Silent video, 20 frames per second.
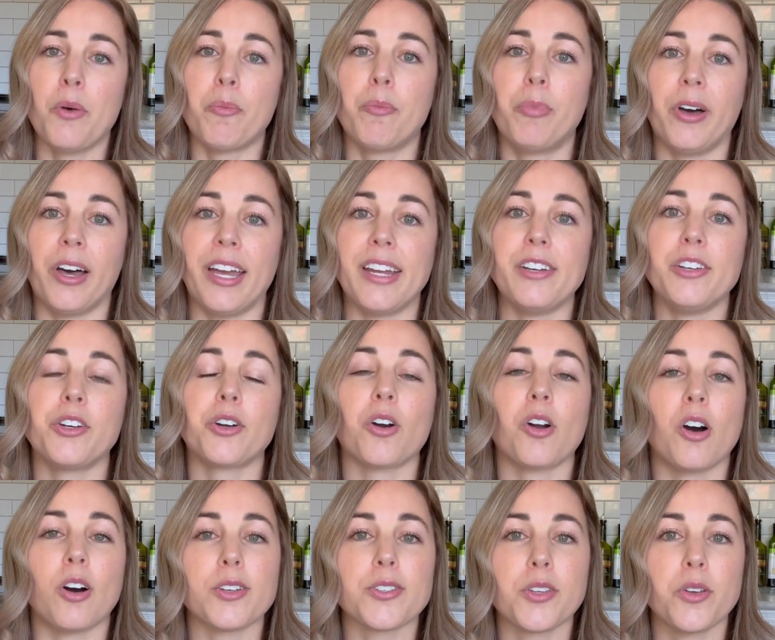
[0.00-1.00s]
But you're
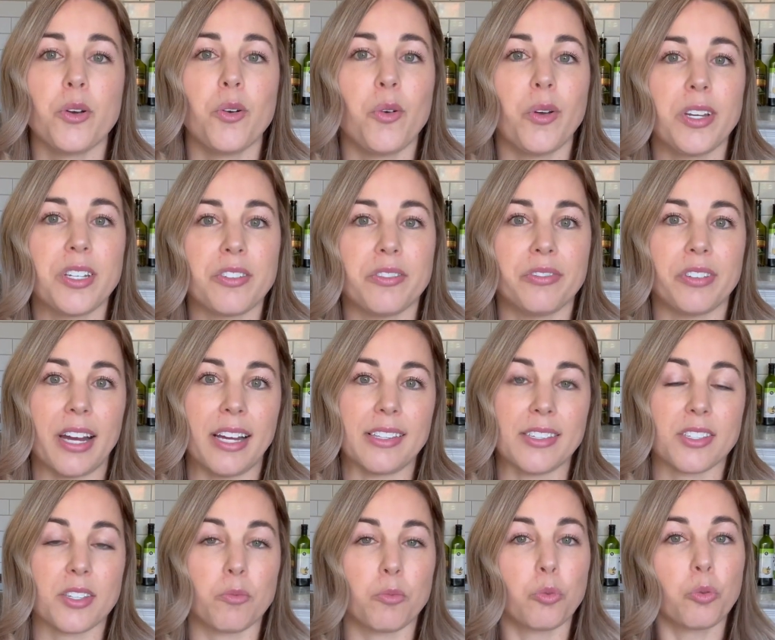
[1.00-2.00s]
also going to find
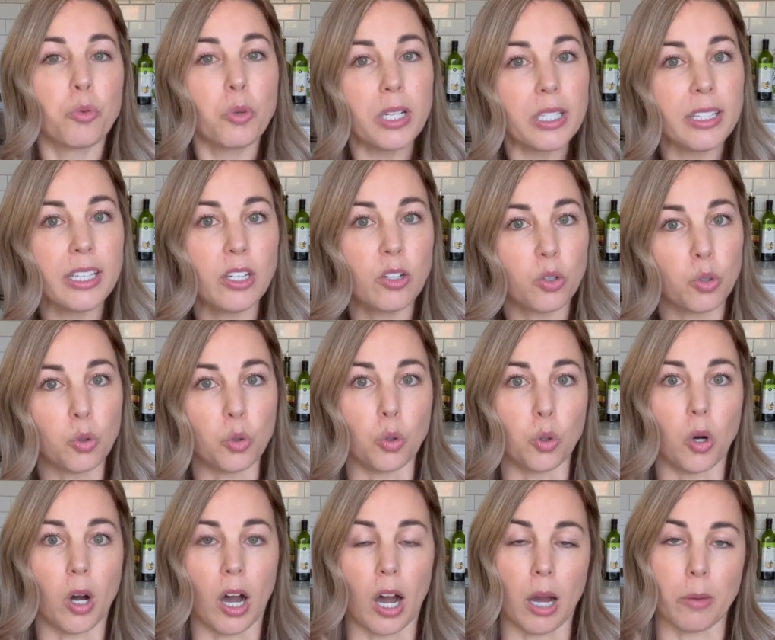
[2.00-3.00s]
some really
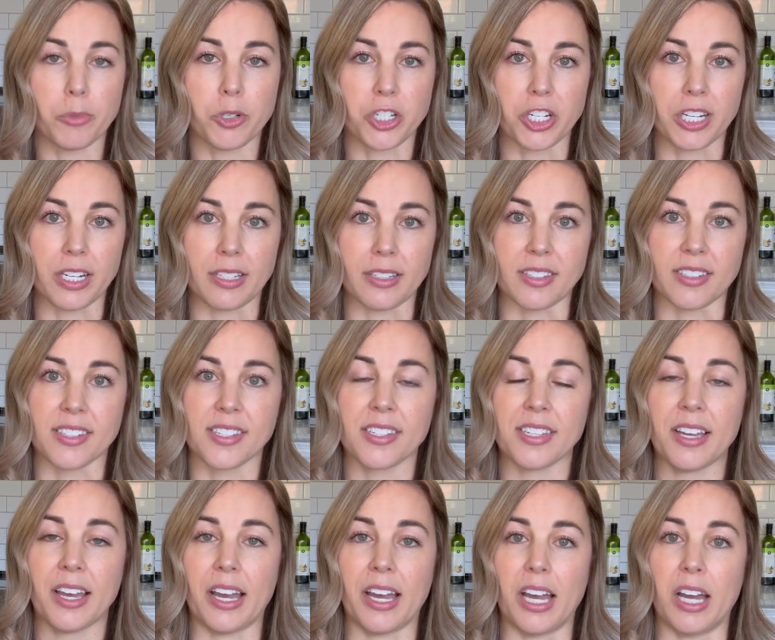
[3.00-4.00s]
cool options.
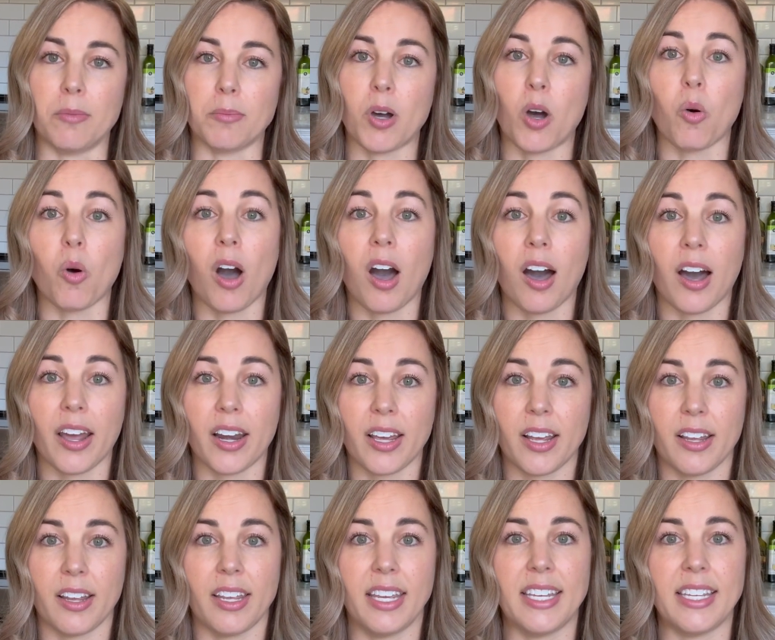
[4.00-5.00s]

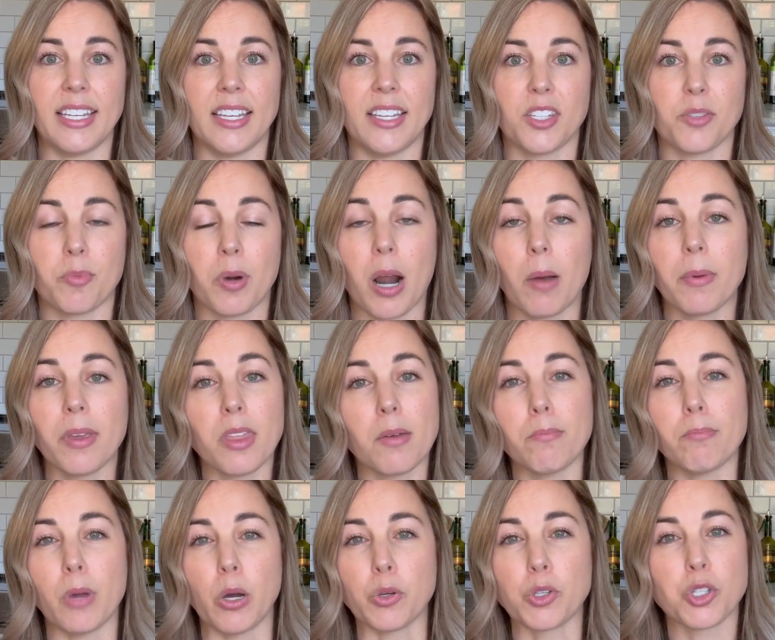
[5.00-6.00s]
Ohana is probably the
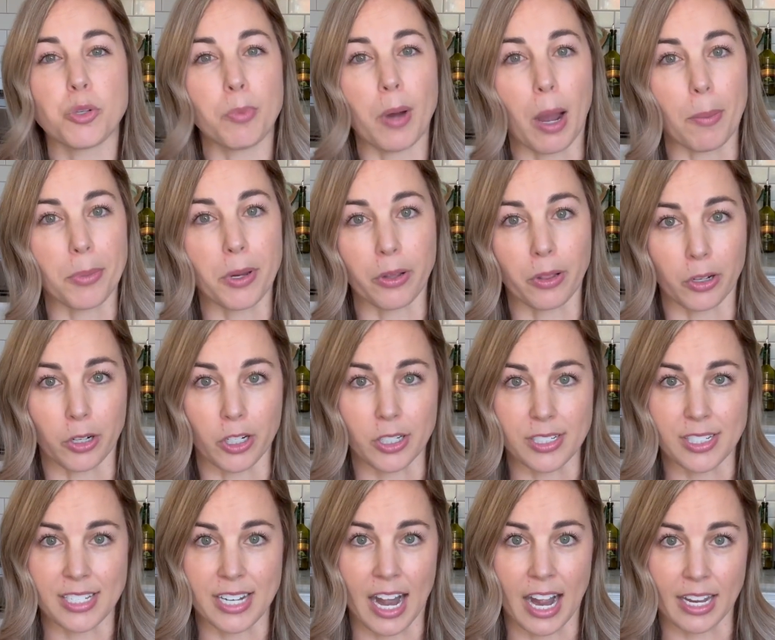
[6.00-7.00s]
most popular
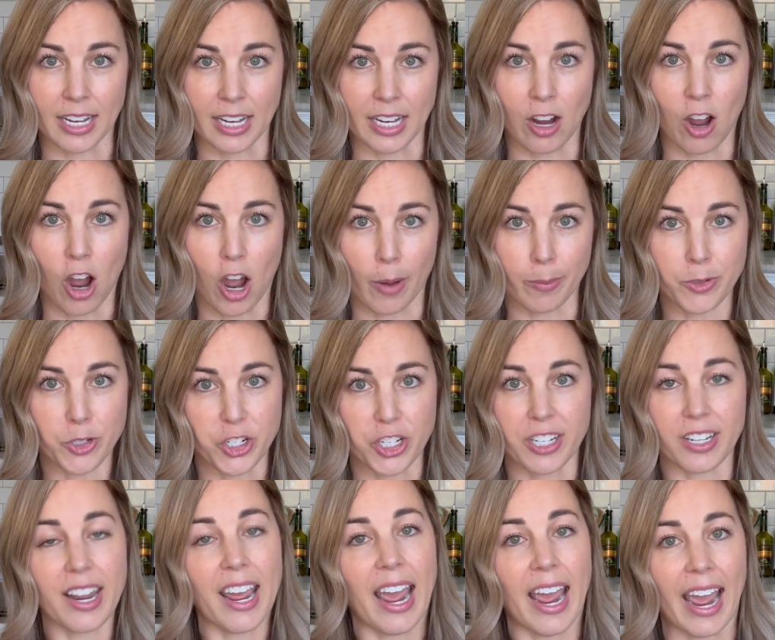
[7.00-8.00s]
dining
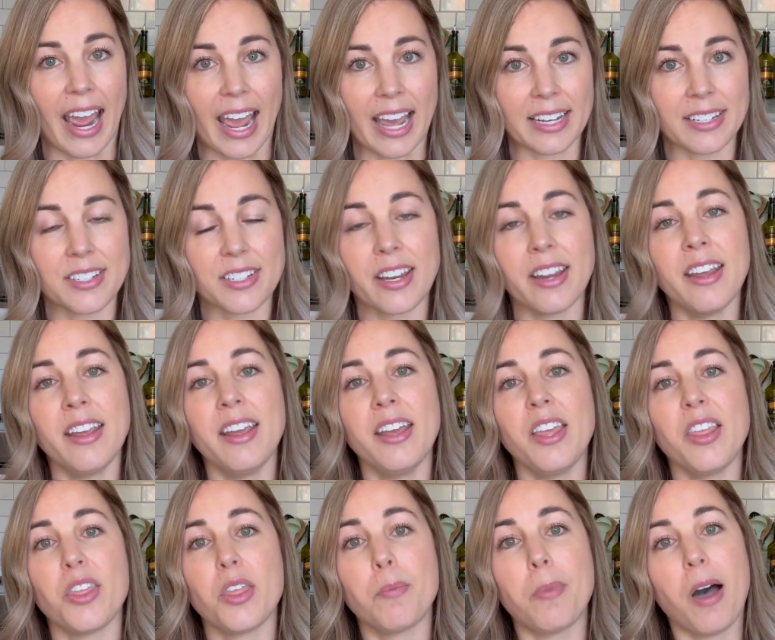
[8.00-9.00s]
option at
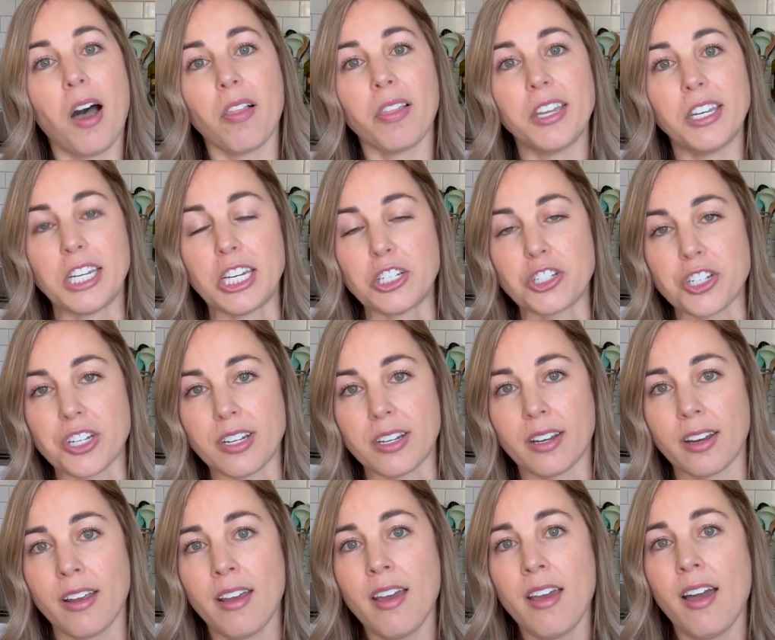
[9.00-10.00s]
the Polynesian.